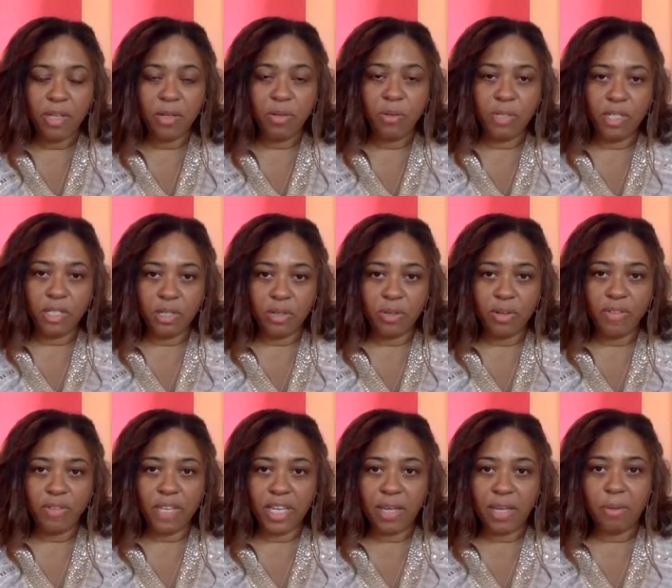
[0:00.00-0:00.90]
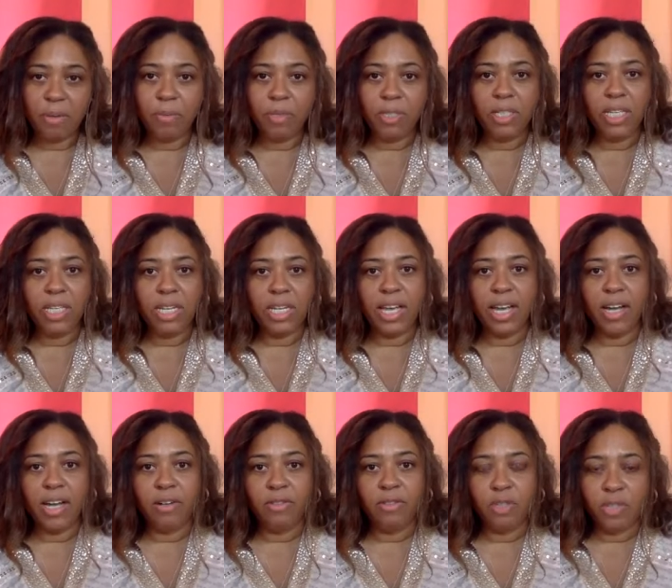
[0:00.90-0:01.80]
We do have the capability
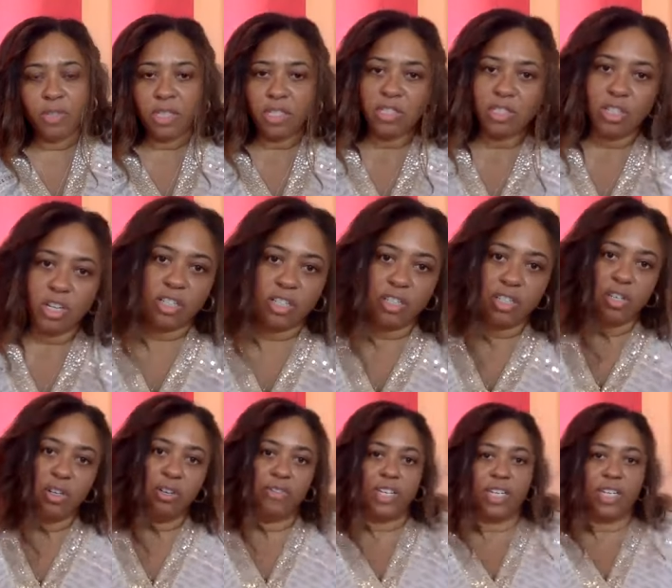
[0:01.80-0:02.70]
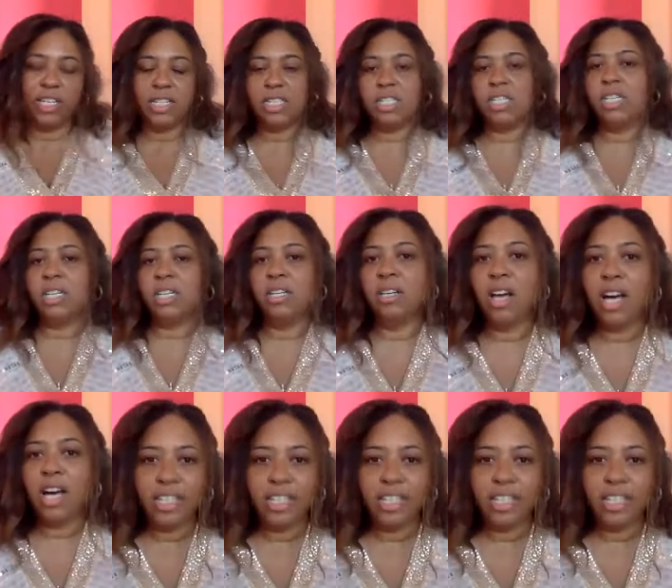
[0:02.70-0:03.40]
now of doing the SARS COVID 19